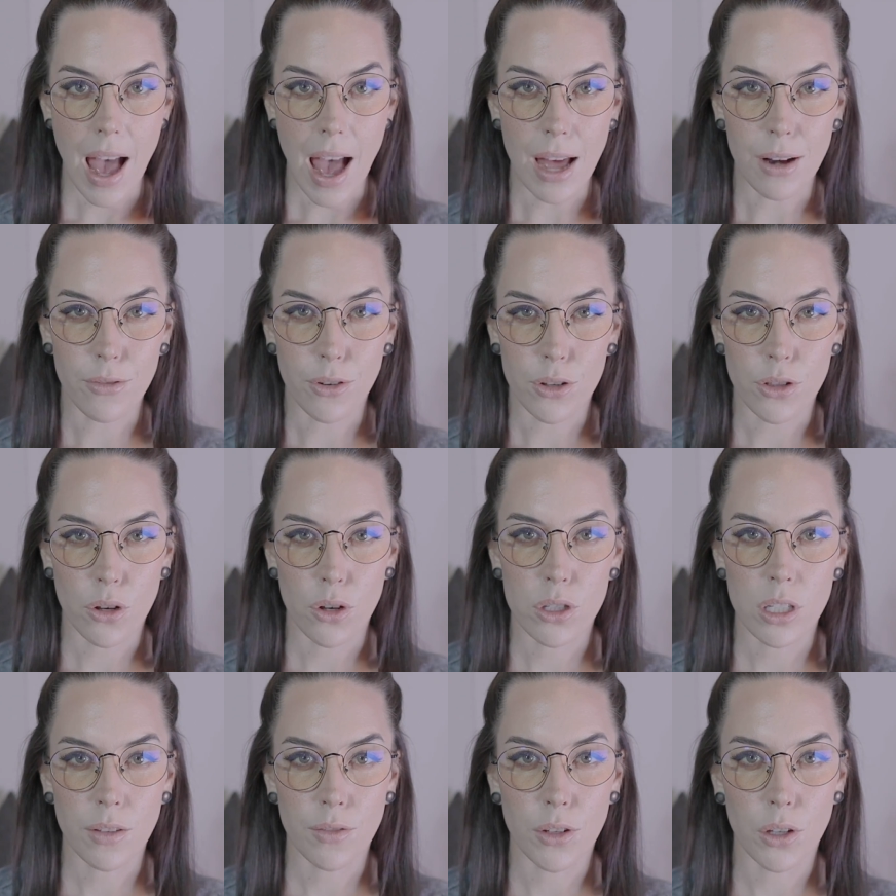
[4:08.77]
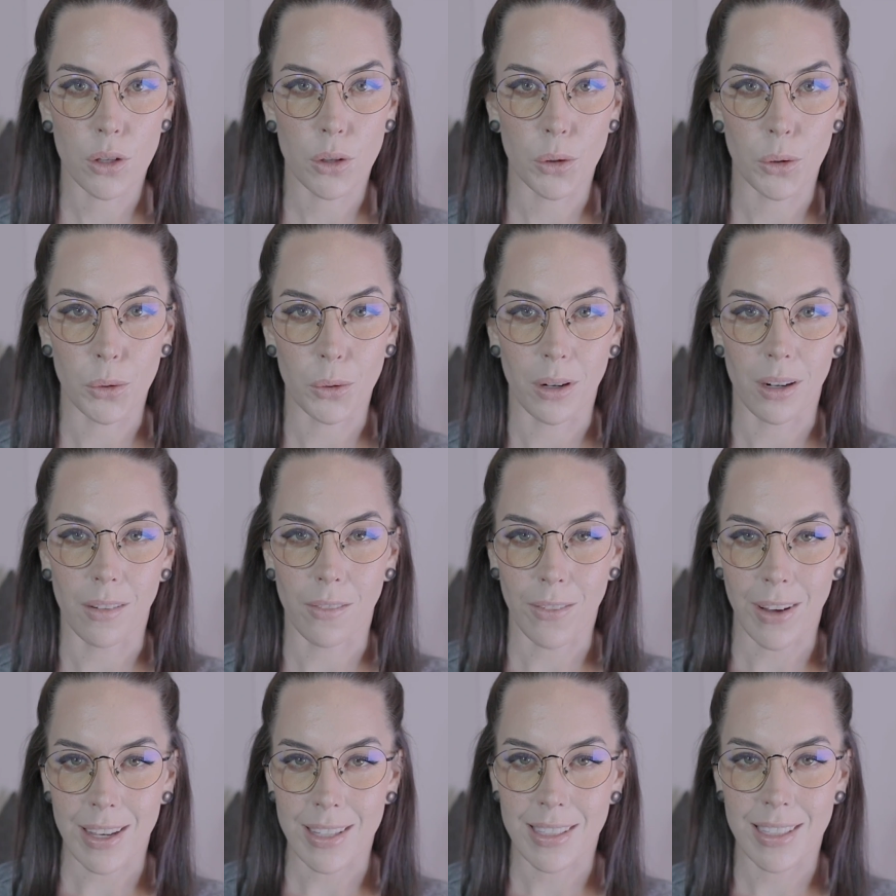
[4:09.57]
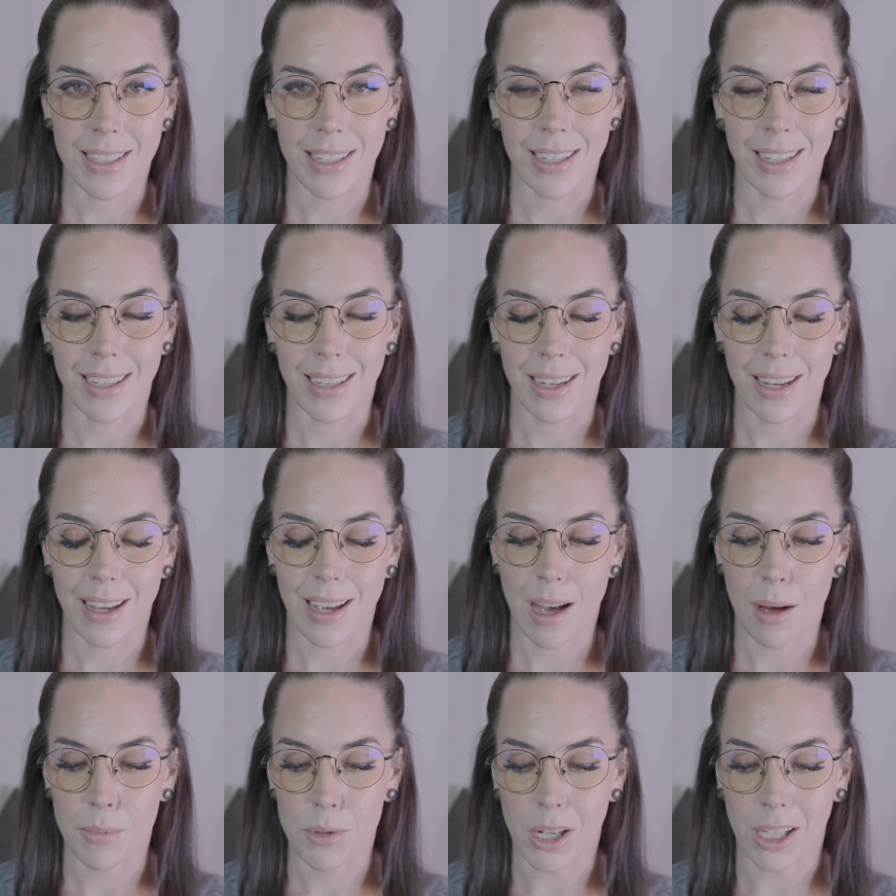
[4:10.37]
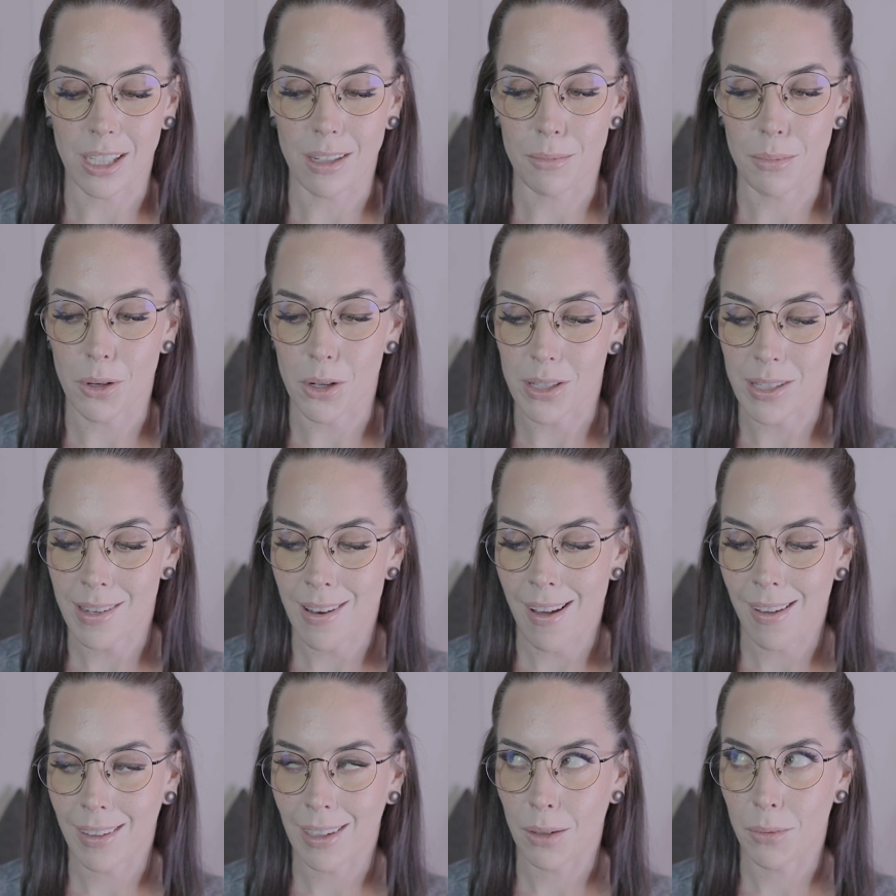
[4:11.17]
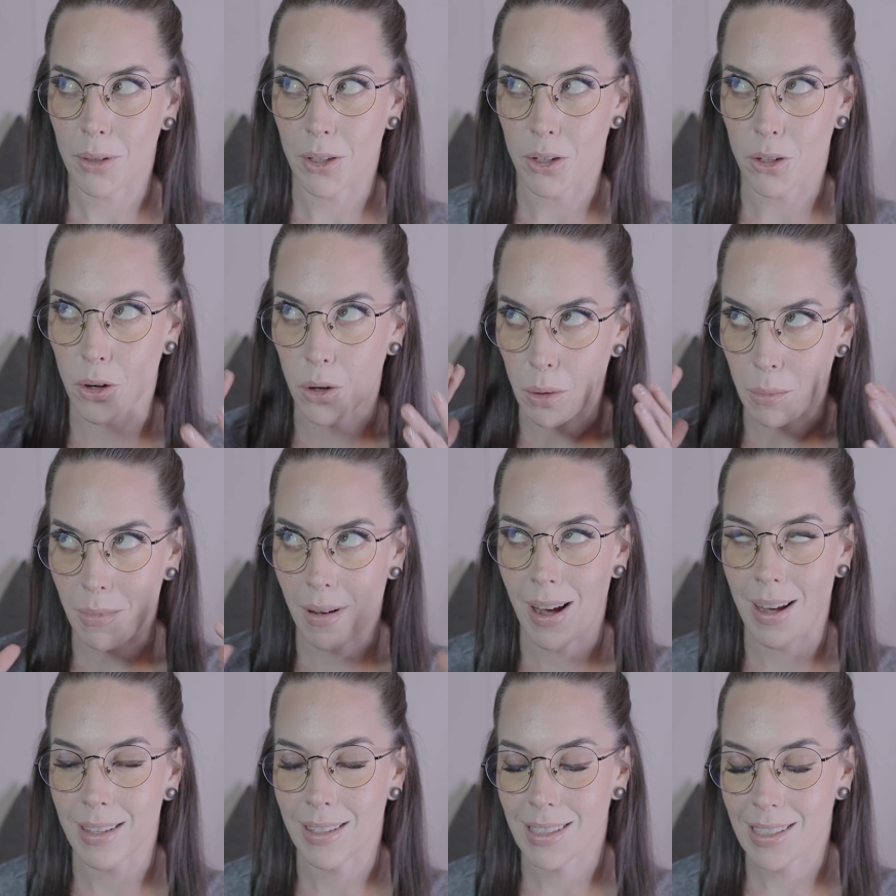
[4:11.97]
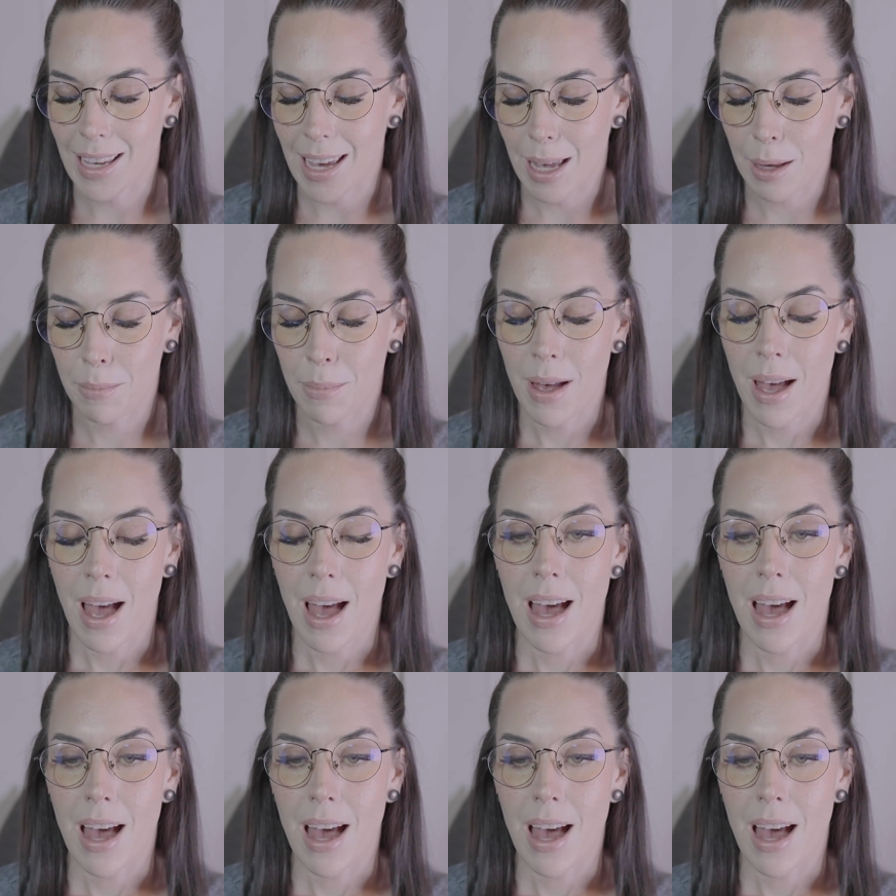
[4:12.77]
And for those of you who are invested in objective personality within your own mindscape,